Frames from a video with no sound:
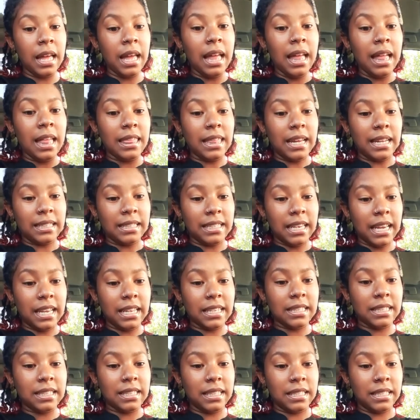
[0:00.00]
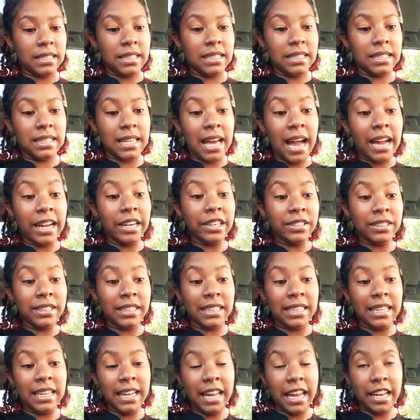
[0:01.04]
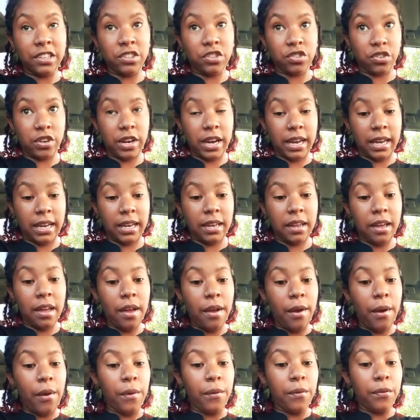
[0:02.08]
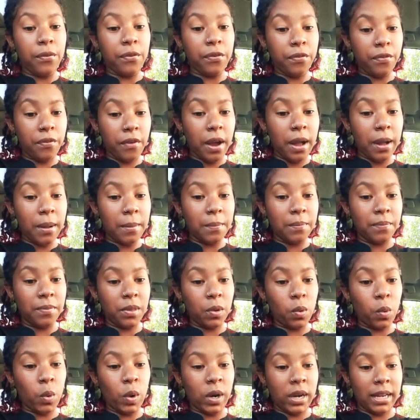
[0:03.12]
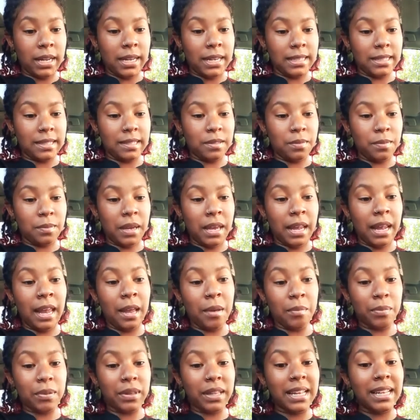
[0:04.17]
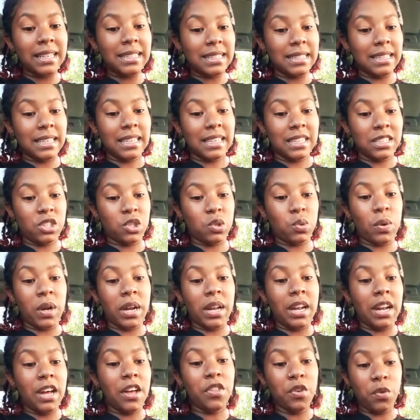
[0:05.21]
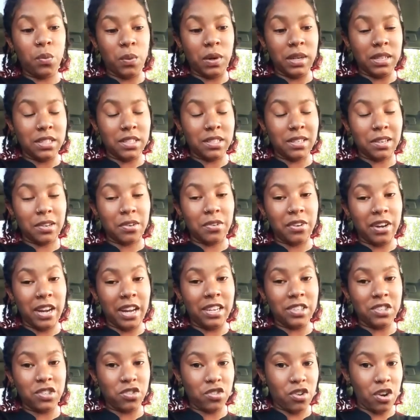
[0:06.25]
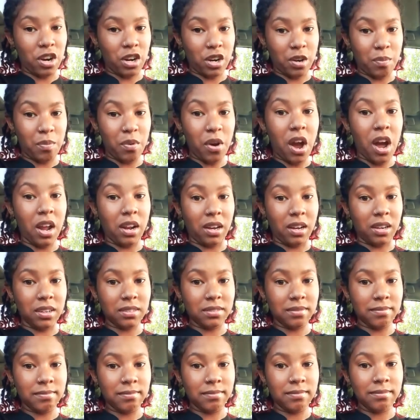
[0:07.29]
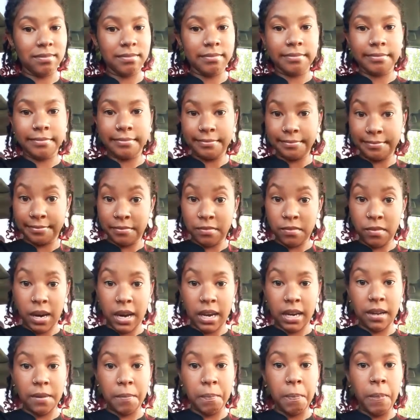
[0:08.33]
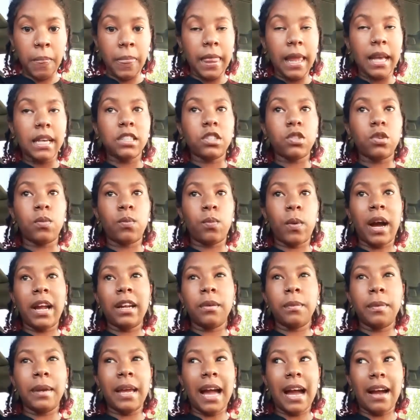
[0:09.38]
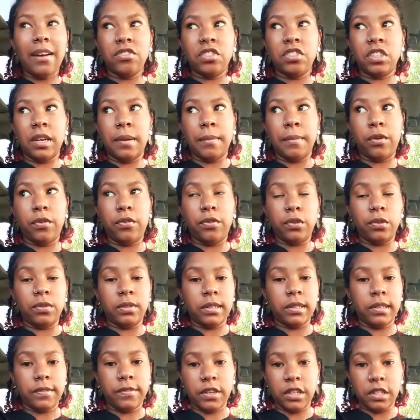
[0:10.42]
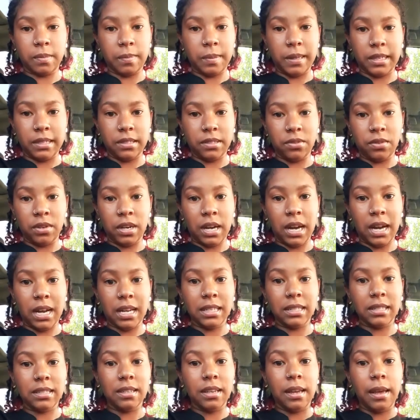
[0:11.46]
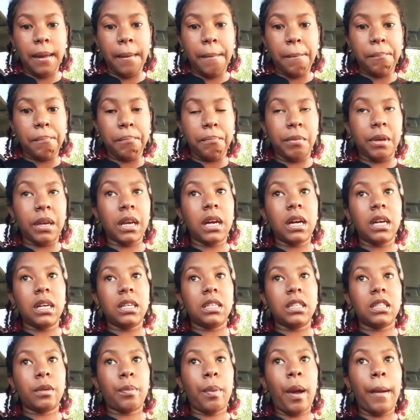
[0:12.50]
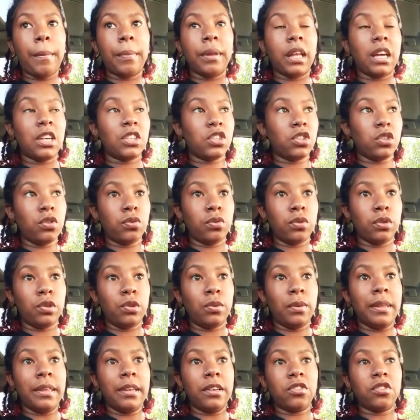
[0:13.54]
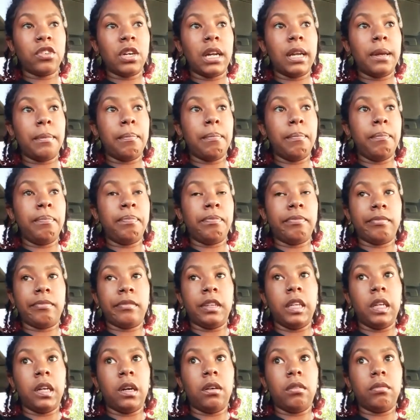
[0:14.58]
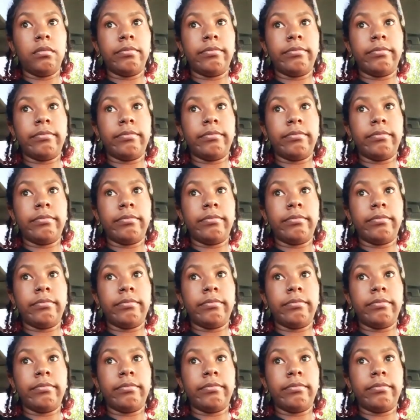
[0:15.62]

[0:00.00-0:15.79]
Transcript: that takes the desired DNA trait from the organism and implants it into another one to create a stronger product, right? So why do we have GMO foods in the first place, you guys? Because the population grew and they're trying to, you know,